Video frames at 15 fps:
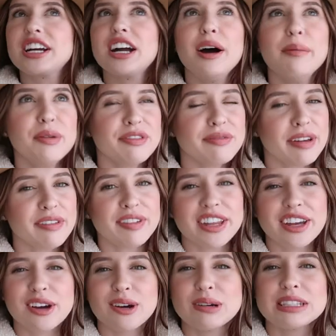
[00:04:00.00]
a couple of my
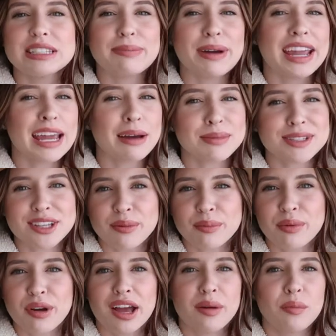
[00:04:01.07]
videos, my Amazon
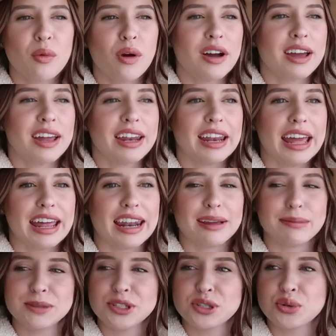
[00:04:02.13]
Prime one, and
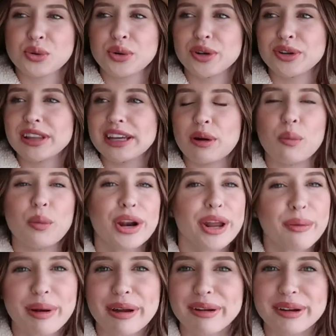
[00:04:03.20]
I'm sure like what
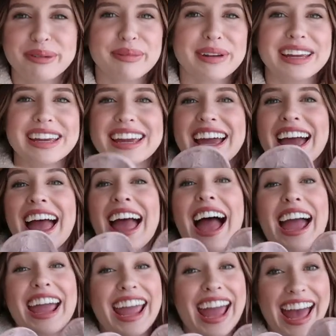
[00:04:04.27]
I wear in a week,
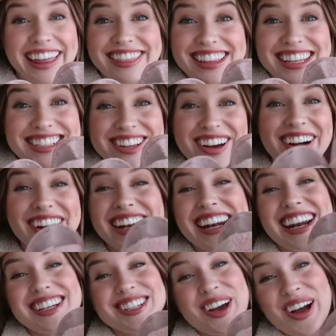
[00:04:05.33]
I had these on
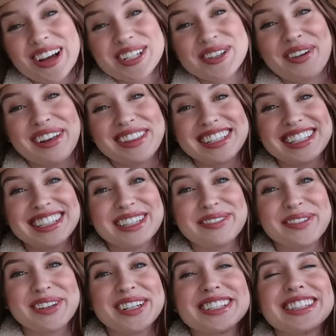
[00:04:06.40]
and I talked about these
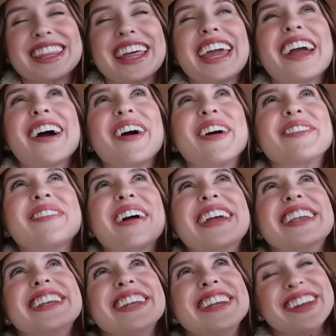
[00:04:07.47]
slippers. They are
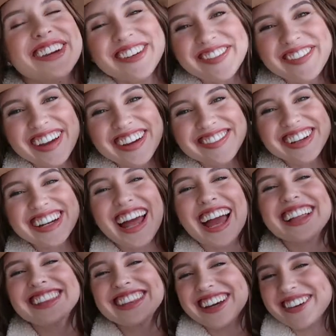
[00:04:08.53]
my new favorite.
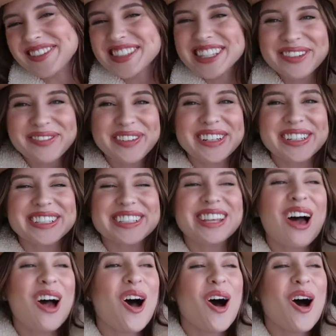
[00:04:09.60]
I love slippers